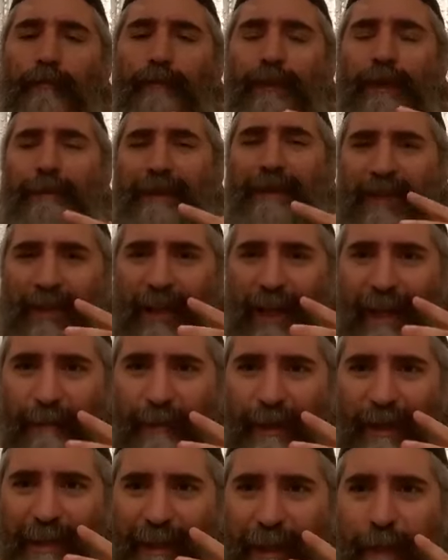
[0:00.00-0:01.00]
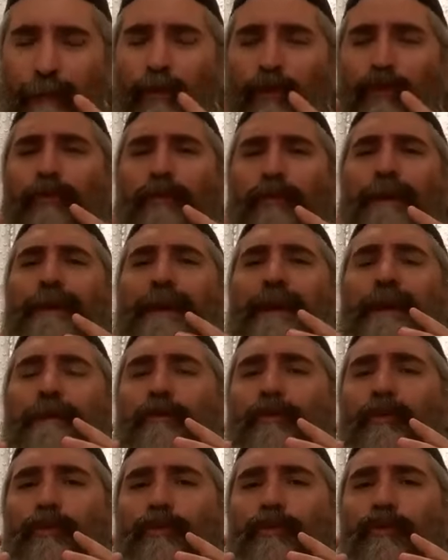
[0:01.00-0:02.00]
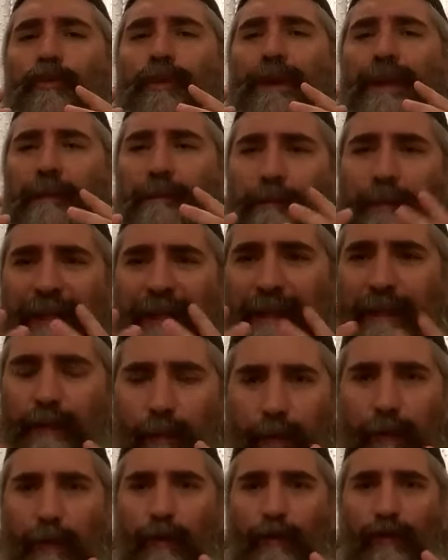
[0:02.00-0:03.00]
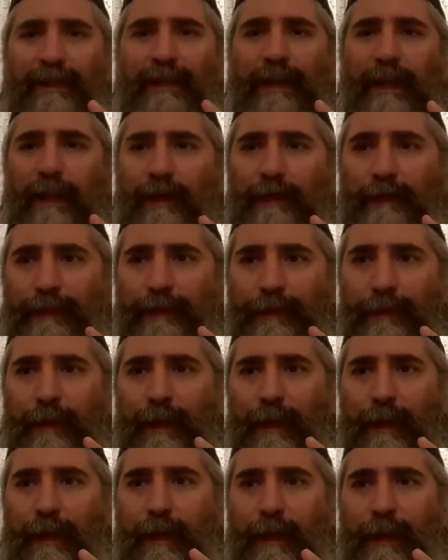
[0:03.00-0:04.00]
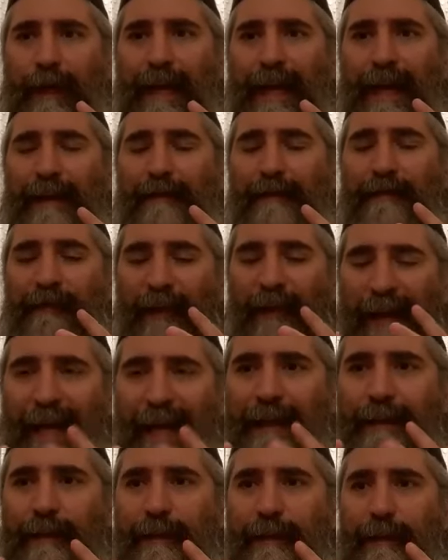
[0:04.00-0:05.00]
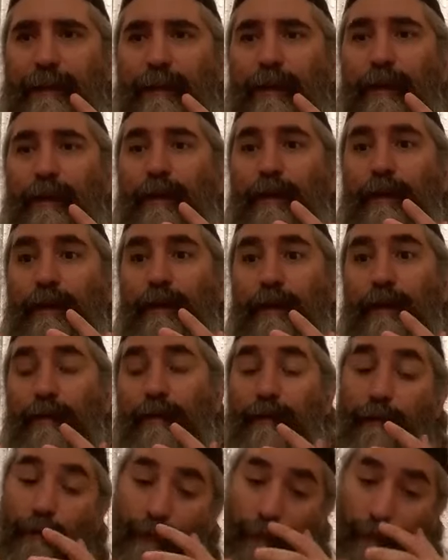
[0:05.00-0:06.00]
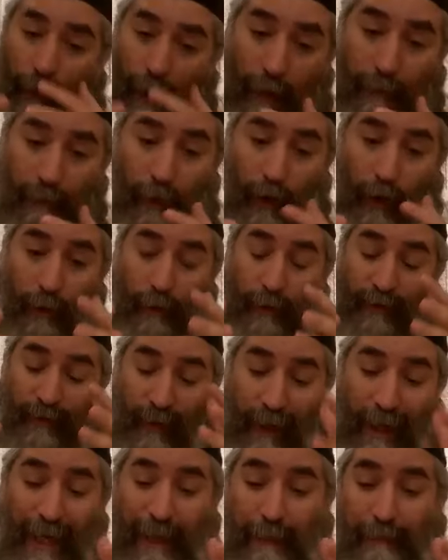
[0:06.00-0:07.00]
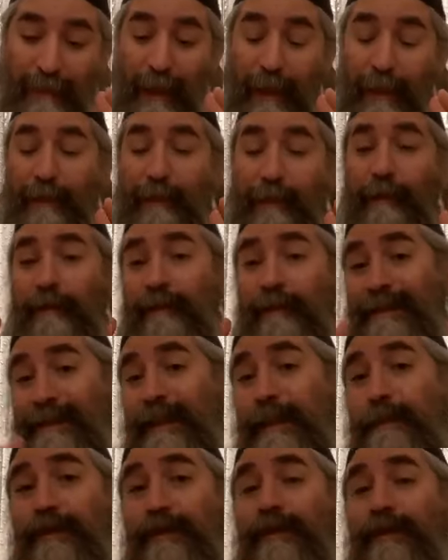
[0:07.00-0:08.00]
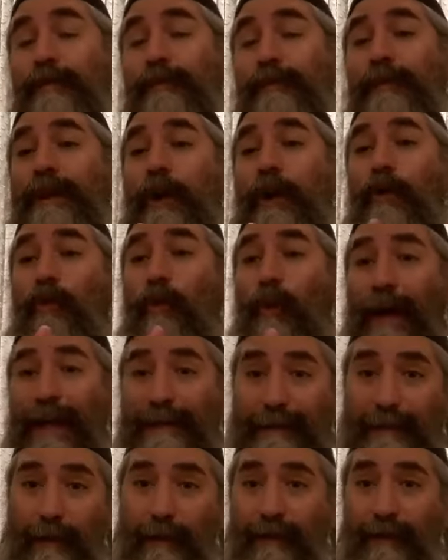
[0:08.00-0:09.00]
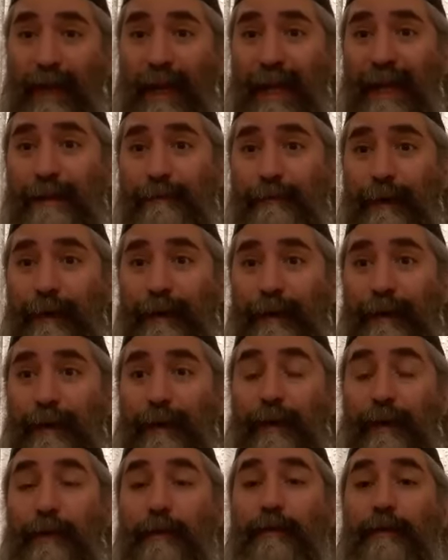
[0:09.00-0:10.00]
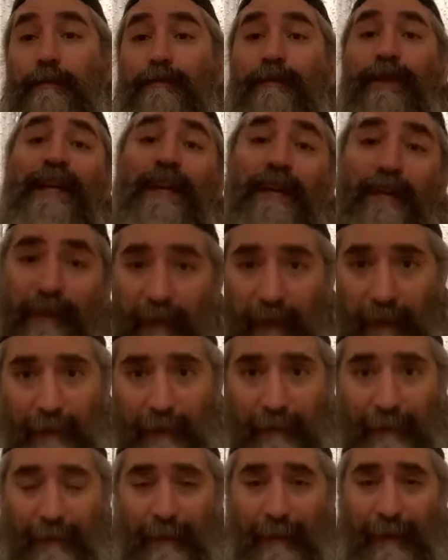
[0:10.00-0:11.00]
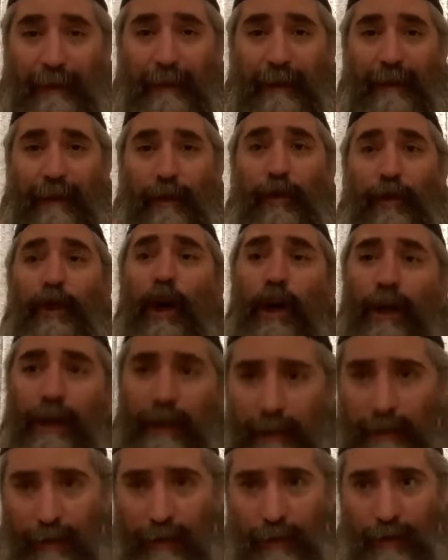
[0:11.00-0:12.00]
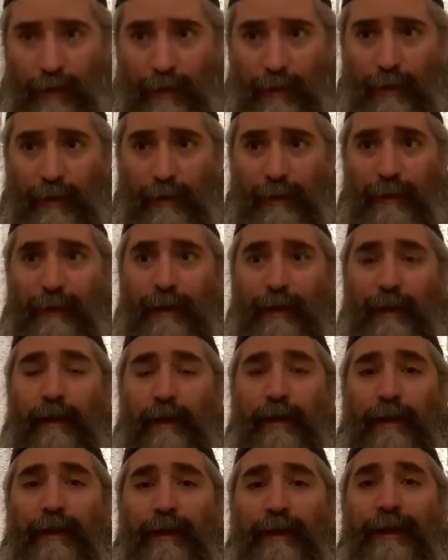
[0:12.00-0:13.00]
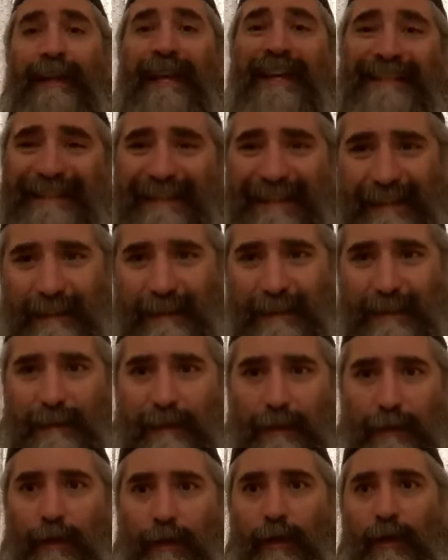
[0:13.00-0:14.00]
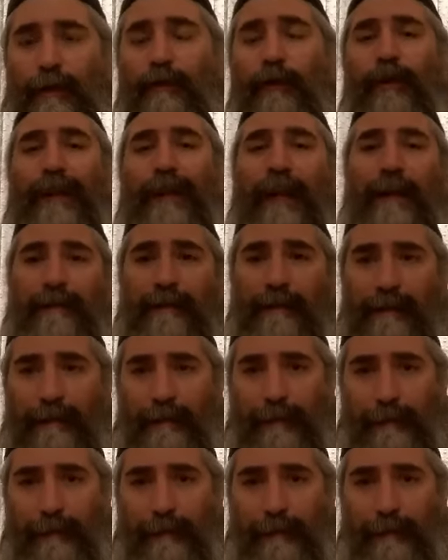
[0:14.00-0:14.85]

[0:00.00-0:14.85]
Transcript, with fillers: be to be to, to be in peace with yourself, and find from a time that seems to be a waste of time, benefit, knowledge, lessons for life.